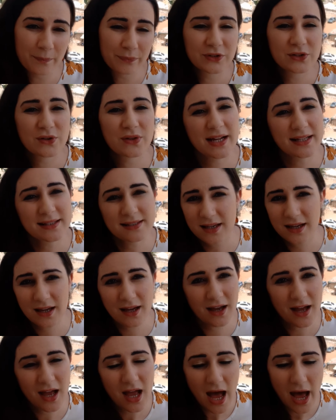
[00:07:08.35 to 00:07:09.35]
So that's
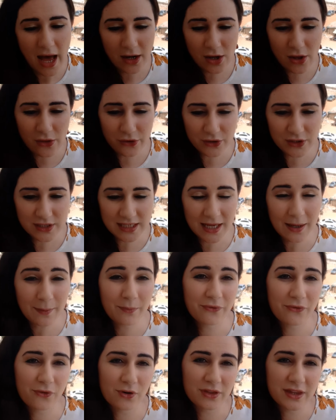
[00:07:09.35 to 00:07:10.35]
another tip
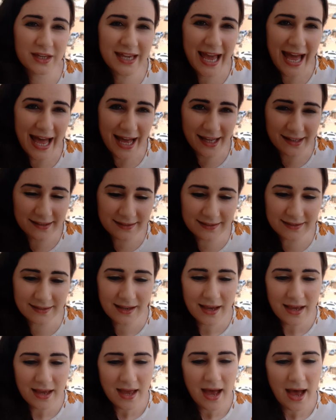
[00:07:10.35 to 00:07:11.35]
for the gas.
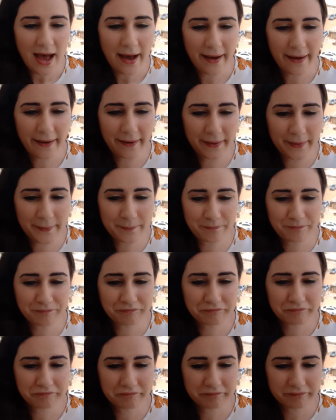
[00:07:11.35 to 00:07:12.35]

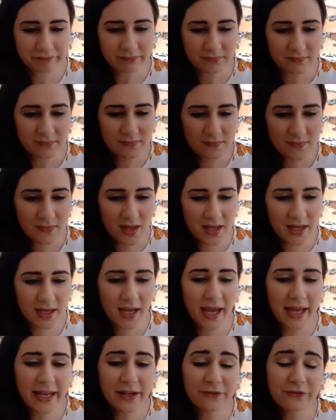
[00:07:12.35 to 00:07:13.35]

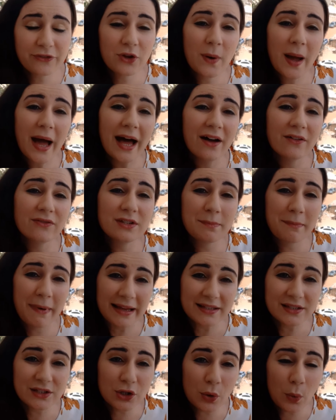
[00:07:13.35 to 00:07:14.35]
And if you have
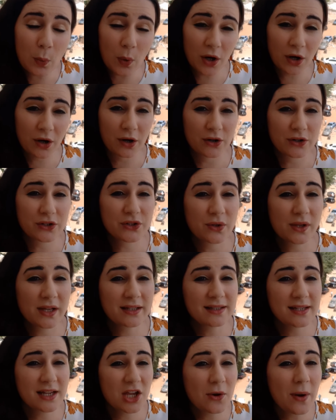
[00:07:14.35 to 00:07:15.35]
domestic workers, so
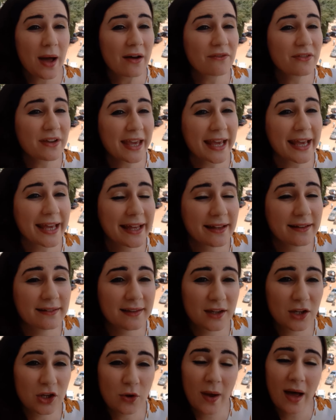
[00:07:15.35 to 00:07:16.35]
let's say you have kids
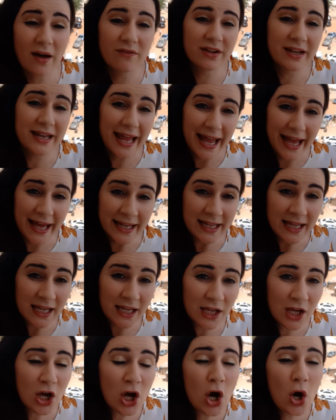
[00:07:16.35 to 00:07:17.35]
and you have a
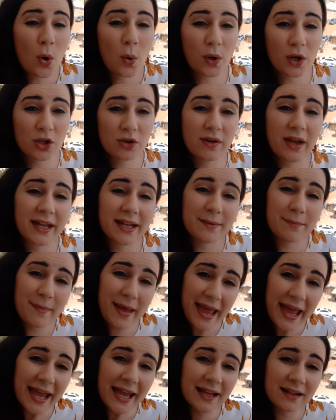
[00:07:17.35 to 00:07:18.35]
nanny, or you get a
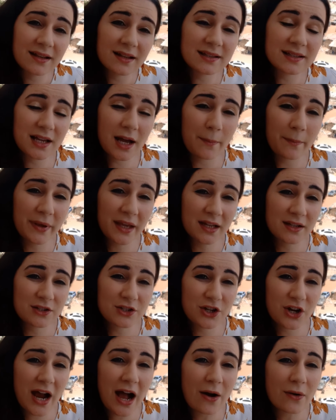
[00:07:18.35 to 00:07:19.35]
maid that's coming into
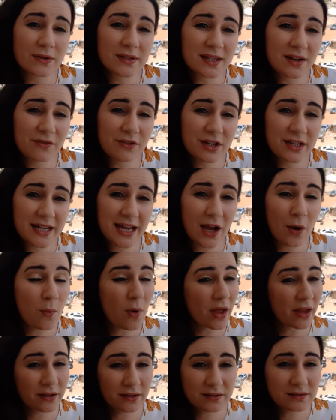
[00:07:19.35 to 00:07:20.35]
your house every day
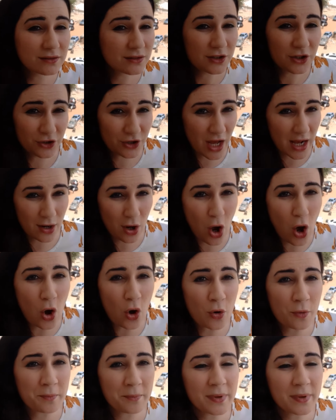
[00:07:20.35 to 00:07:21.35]
while you're not
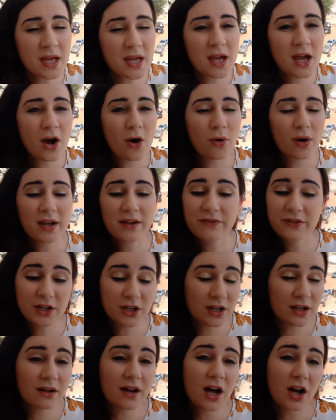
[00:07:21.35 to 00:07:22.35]
home, or even
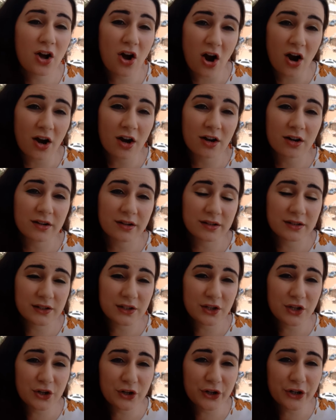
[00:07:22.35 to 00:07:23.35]
a guard, a
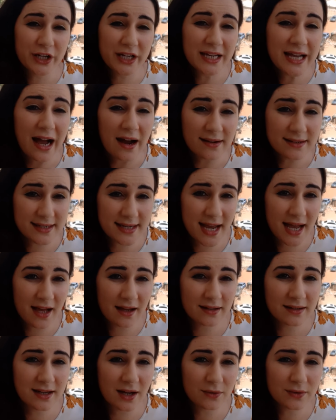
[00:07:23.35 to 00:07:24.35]
security
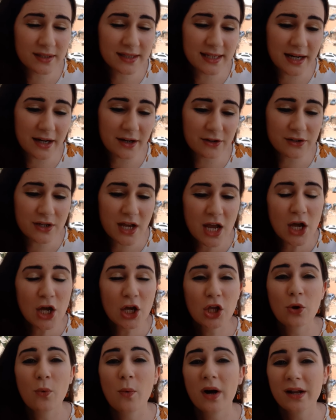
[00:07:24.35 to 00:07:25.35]
gardien downstairs,
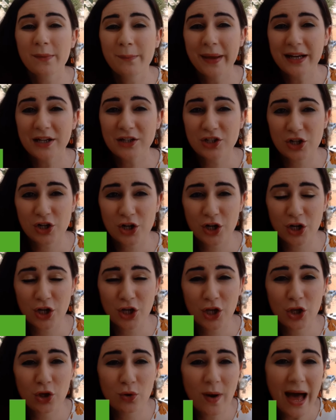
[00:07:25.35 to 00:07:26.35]
you want to make sure
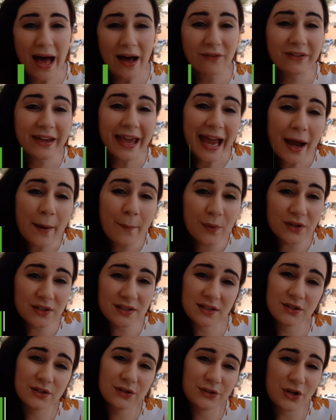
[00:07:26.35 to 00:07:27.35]
you have cameras
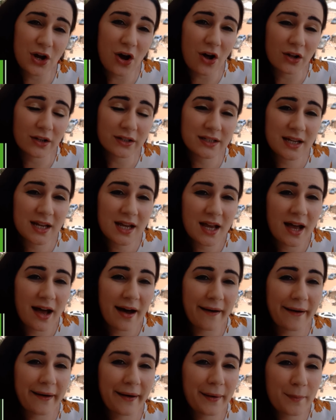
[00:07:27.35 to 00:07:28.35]
installed.
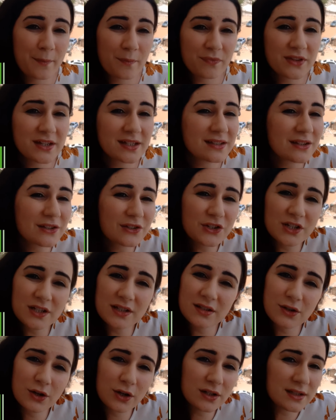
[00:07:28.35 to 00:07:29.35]
This is
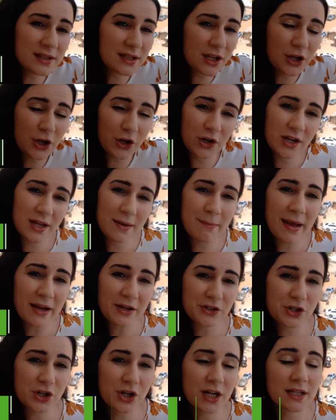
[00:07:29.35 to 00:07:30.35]
just good security
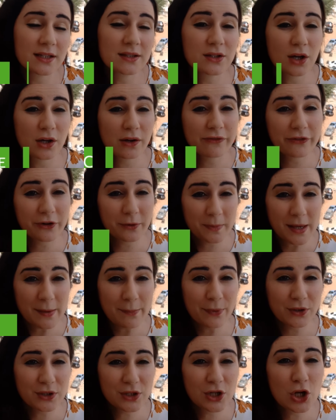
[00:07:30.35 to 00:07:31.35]
measure. It's good for
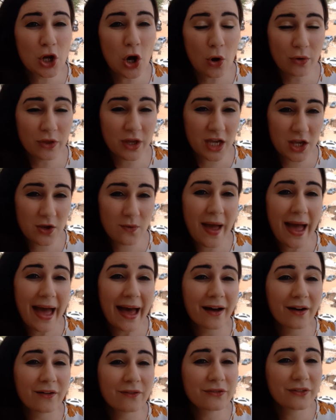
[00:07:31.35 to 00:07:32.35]
people to know that you
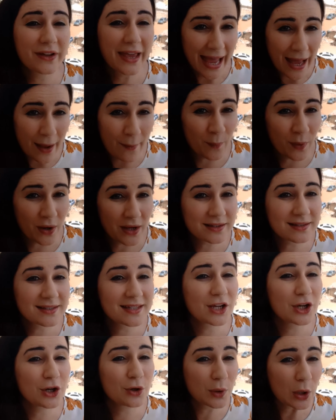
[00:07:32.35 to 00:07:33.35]
have cameras,
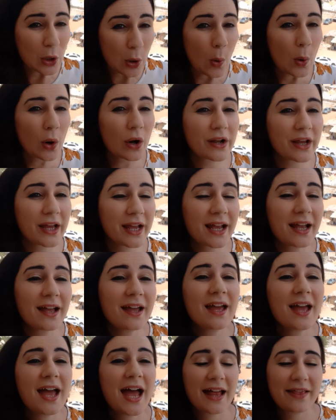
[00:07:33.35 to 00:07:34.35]
that you're recording,
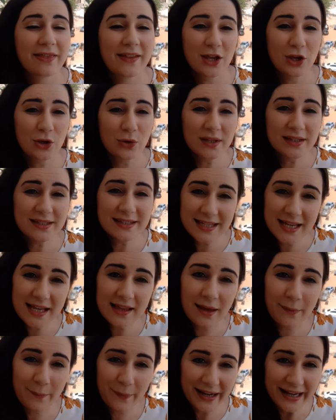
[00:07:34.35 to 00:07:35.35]
and that you can see
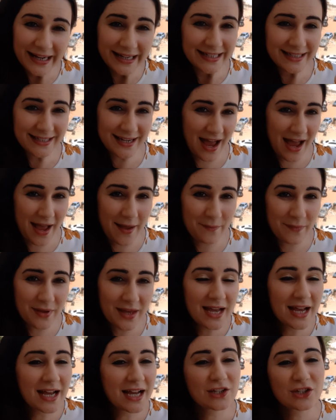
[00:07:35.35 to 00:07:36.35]
them at any time.
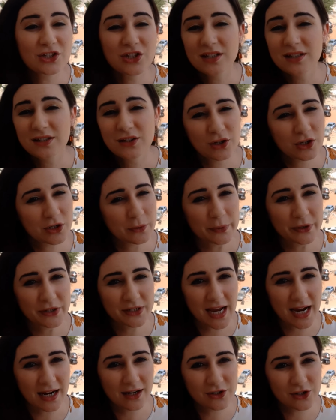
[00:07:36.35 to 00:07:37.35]
It's just good to
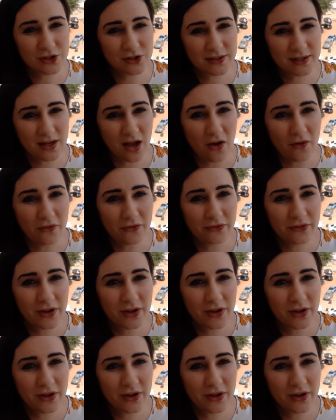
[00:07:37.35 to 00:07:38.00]
protect yourself.